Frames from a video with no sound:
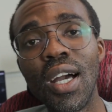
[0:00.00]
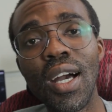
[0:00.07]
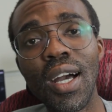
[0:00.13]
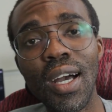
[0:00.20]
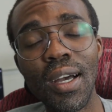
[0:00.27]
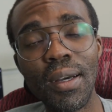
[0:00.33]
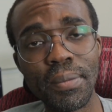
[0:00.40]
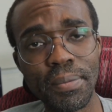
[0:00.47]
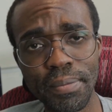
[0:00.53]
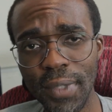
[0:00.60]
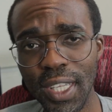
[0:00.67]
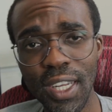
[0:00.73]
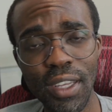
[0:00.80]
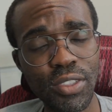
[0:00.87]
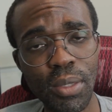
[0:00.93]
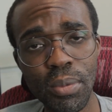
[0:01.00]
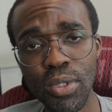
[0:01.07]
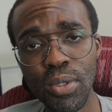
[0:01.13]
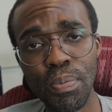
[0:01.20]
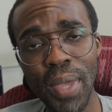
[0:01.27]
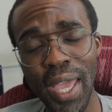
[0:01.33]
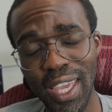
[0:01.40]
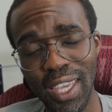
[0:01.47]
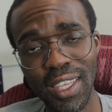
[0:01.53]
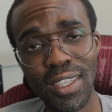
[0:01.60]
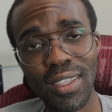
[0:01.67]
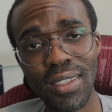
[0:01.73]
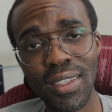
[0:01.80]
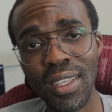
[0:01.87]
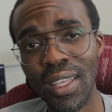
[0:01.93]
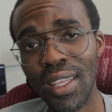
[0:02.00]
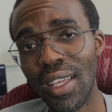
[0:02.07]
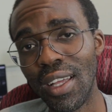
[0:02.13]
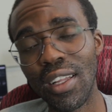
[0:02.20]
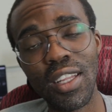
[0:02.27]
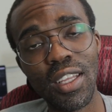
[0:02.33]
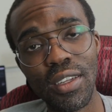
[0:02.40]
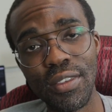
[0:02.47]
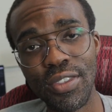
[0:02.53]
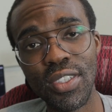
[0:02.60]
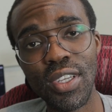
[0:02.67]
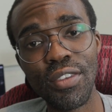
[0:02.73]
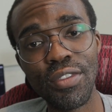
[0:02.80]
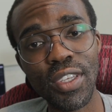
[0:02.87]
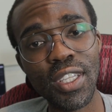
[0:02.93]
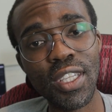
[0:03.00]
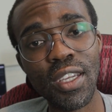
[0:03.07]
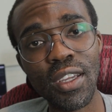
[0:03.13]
and I was able to pack in a lot of stuff in